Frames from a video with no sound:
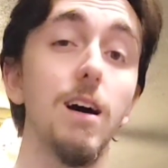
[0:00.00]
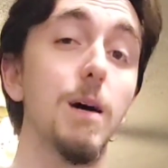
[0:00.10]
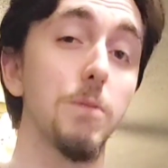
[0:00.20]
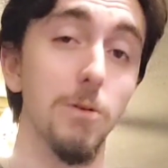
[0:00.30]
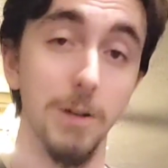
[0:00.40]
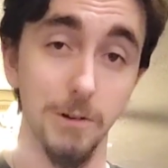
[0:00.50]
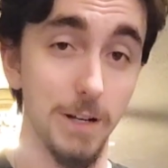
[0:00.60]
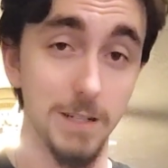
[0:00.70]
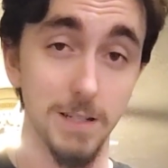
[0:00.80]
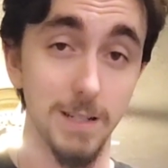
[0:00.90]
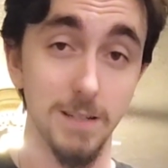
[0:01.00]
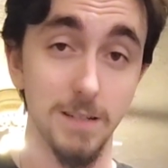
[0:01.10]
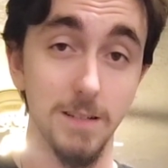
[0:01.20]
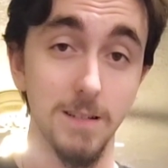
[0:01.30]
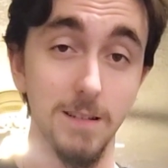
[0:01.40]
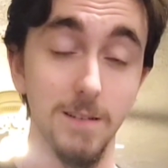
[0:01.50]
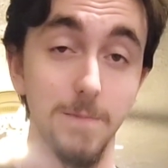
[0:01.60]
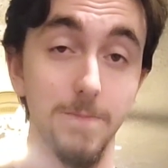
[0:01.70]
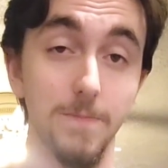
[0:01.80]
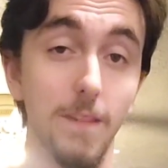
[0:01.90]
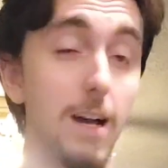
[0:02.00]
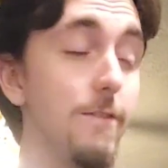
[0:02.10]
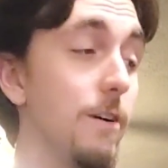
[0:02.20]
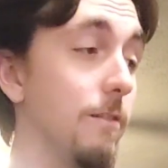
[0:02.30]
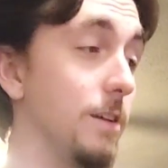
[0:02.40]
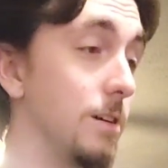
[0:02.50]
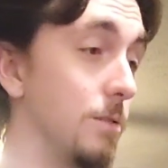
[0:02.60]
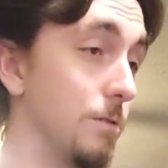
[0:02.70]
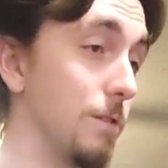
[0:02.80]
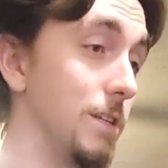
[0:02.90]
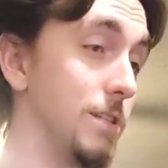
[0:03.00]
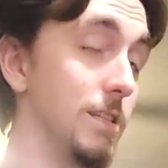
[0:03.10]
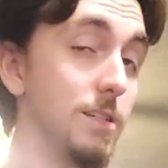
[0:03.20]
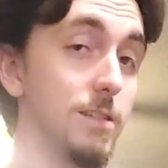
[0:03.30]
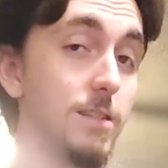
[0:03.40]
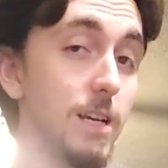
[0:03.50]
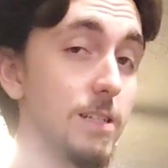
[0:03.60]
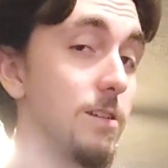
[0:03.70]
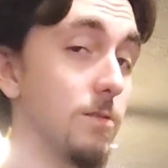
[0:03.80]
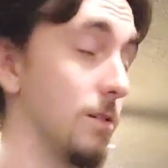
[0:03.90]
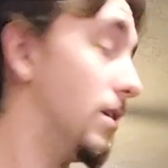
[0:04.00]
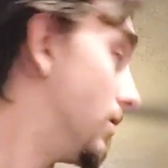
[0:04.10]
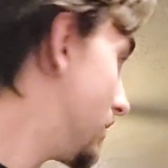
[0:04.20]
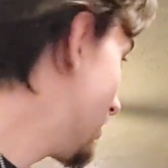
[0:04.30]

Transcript: I'm going crazy. I've already gone crazy. That's long gone.